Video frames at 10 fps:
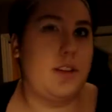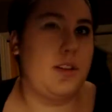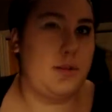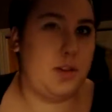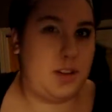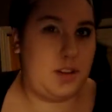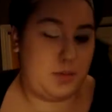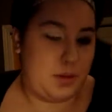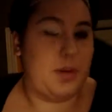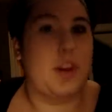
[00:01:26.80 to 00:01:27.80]
it really
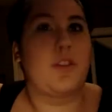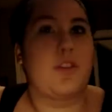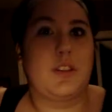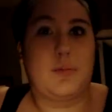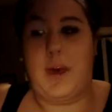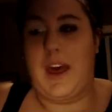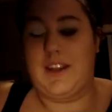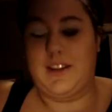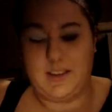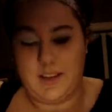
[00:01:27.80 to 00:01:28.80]
does work better if it's a
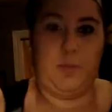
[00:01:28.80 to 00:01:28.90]
matte.